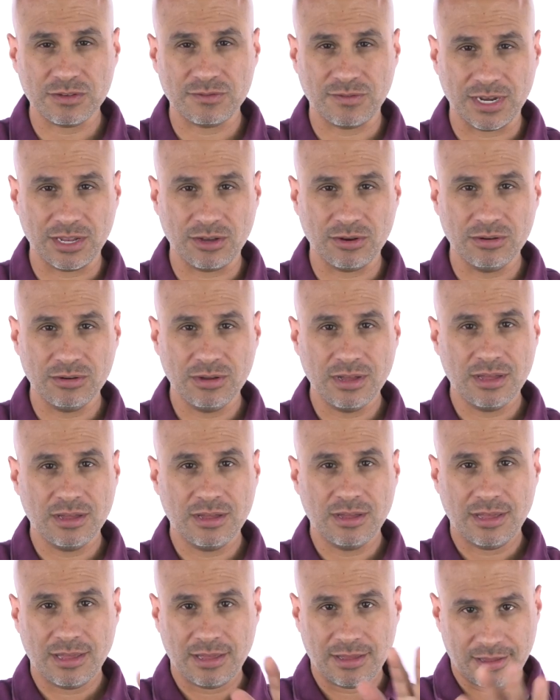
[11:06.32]
of this video,
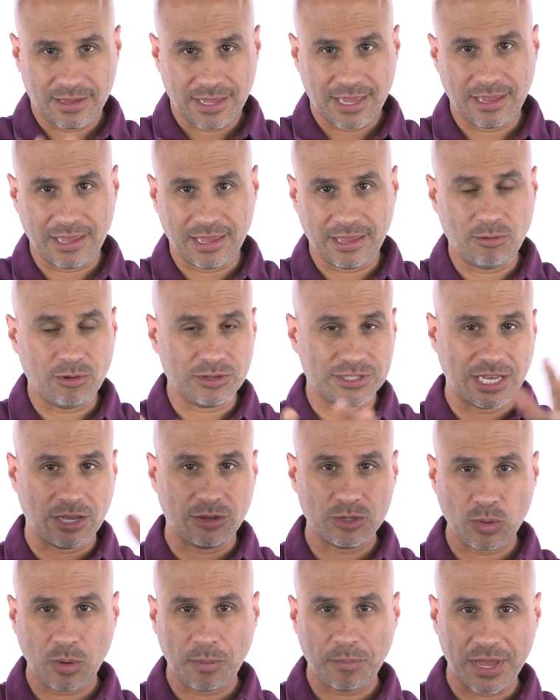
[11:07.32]
it will take
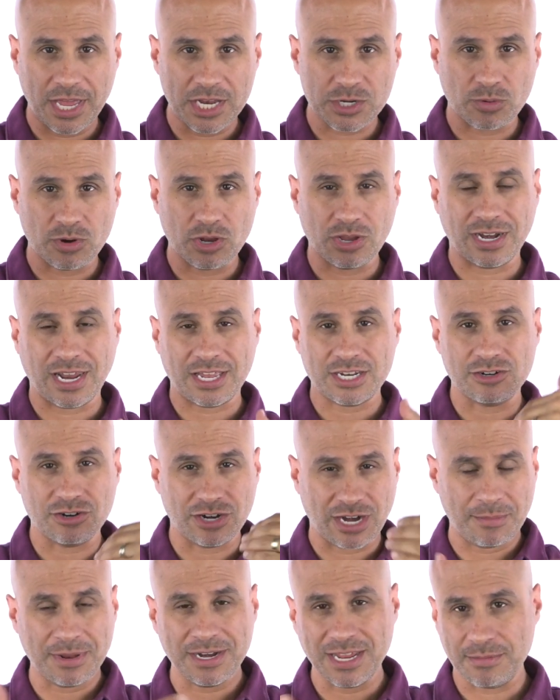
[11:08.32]
you to a page where you can enter
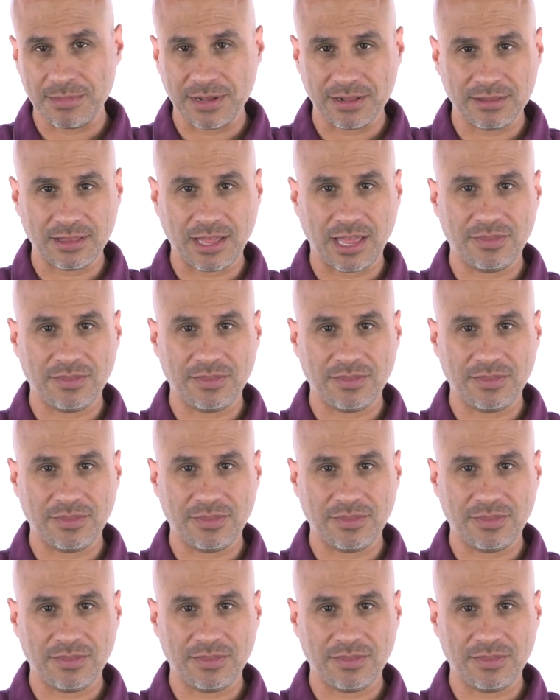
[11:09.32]
your name and email,